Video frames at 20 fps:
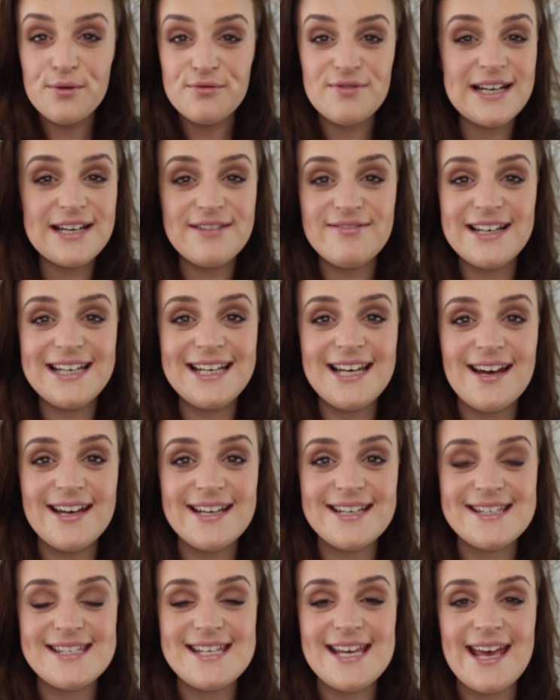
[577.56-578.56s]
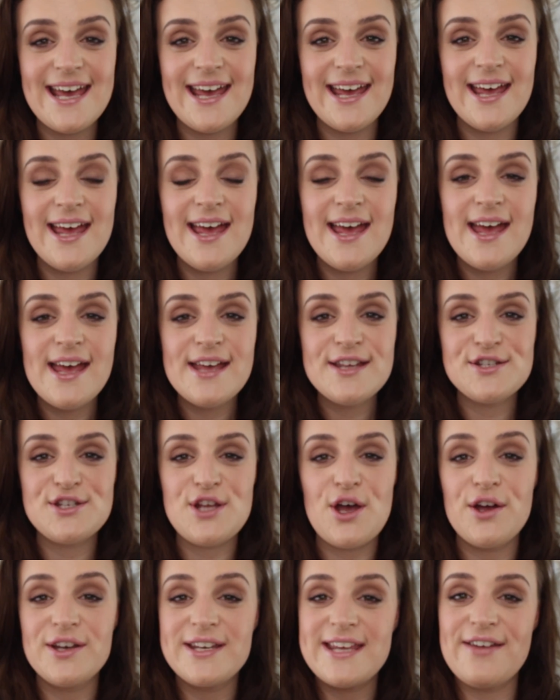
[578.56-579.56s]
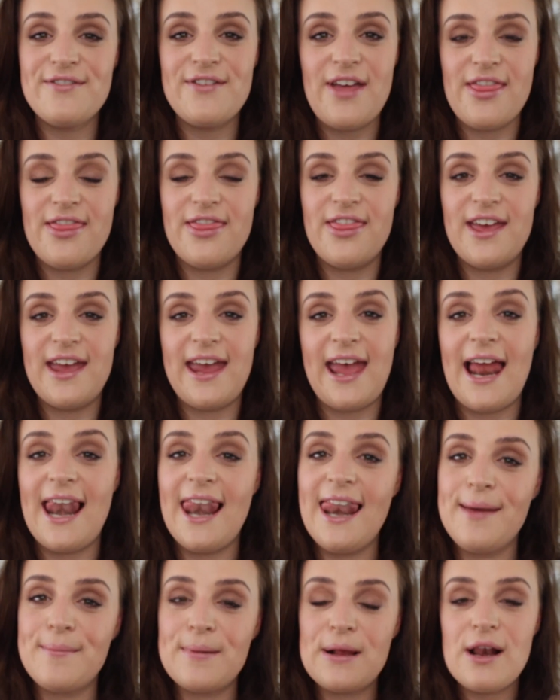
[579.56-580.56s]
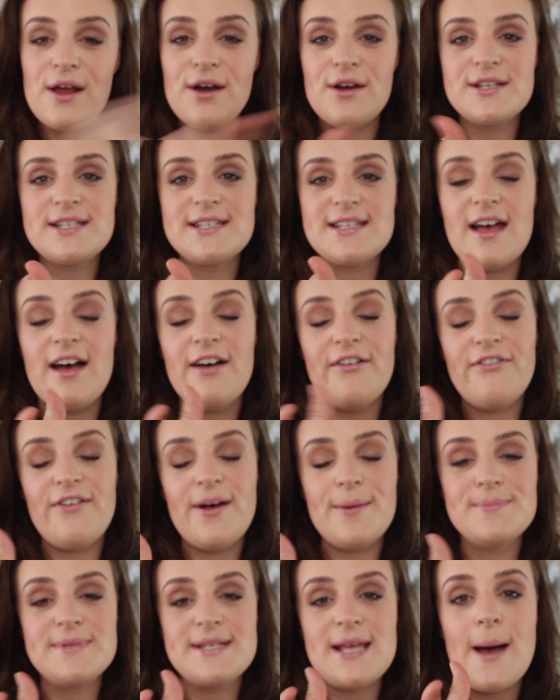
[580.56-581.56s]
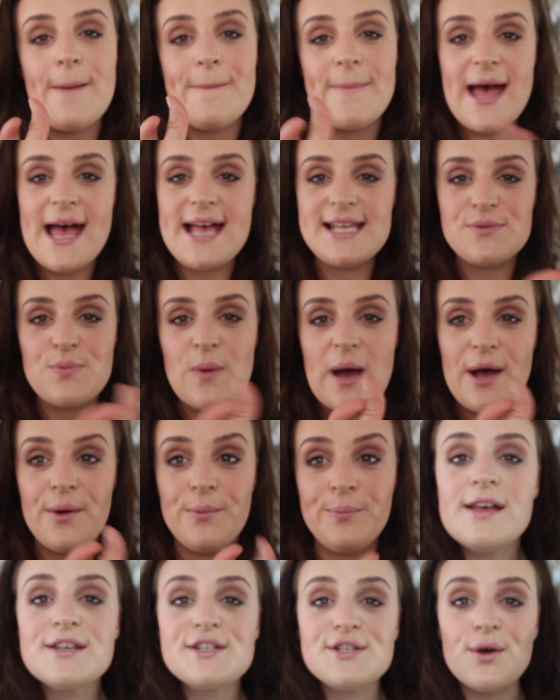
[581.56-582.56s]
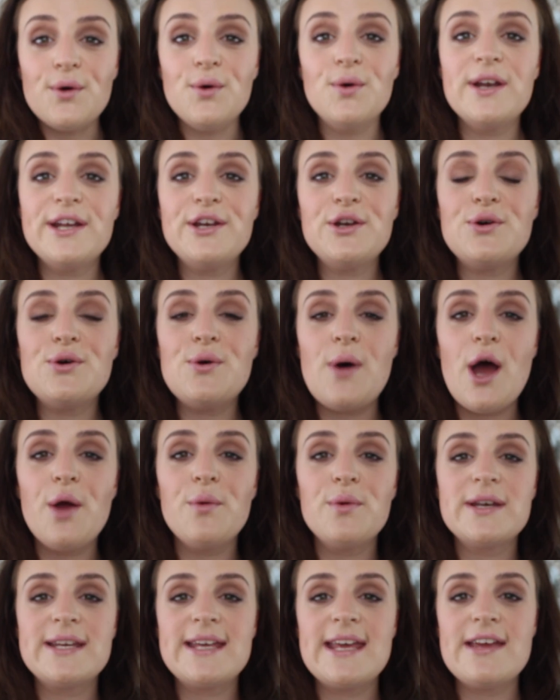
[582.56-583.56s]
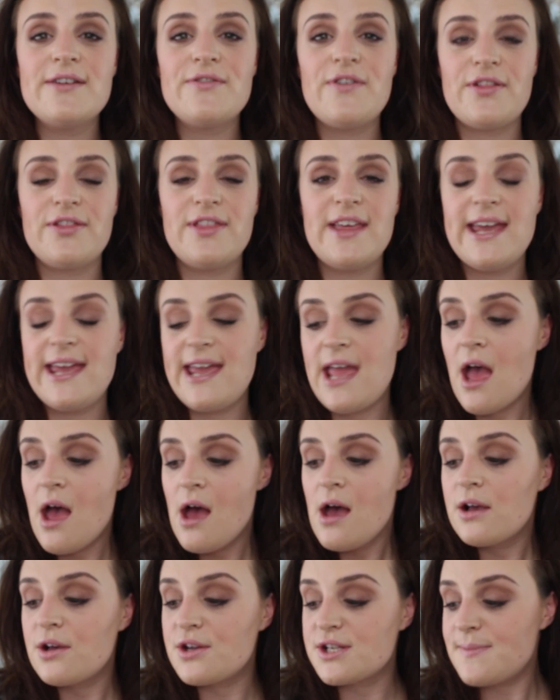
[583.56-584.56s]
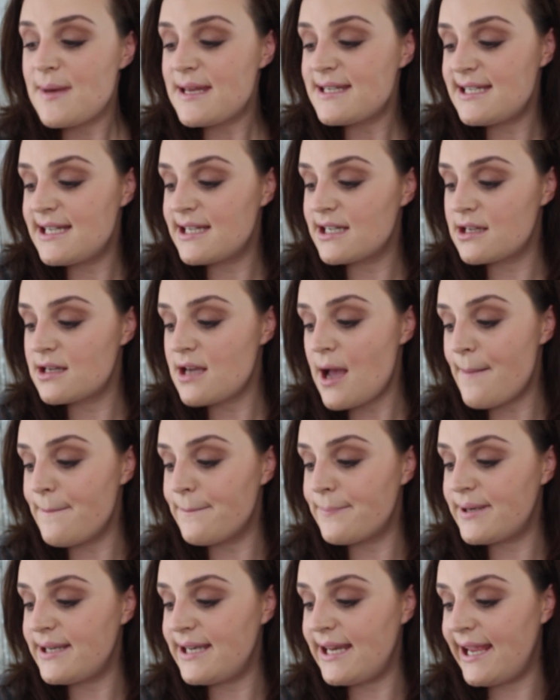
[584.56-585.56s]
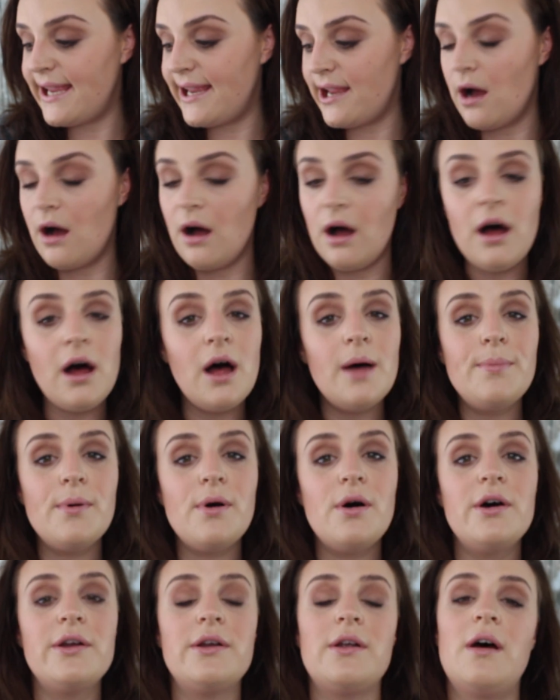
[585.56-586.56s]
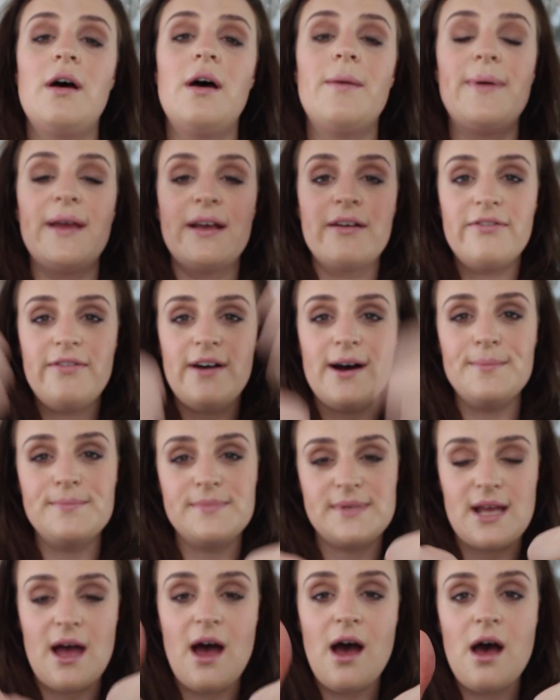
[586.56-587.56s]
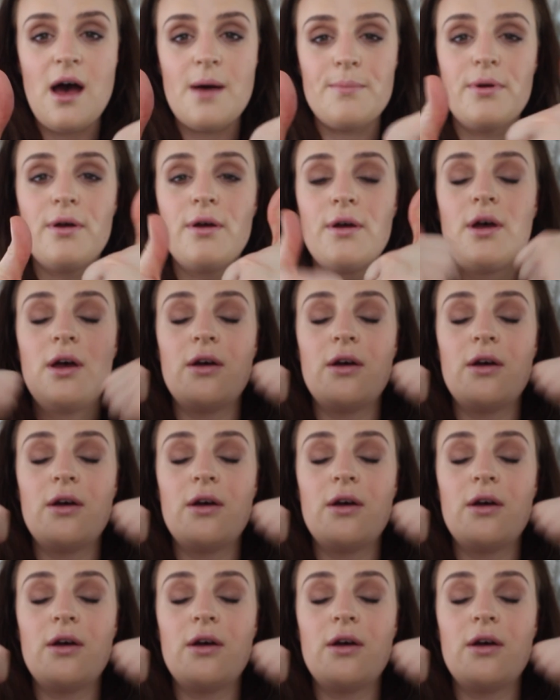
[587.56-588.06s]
But really, really liked it. So I'd give the lip gloss a thumbs up as well. So all in all, I would give the cosmetic company Arbonne a big thumbs up.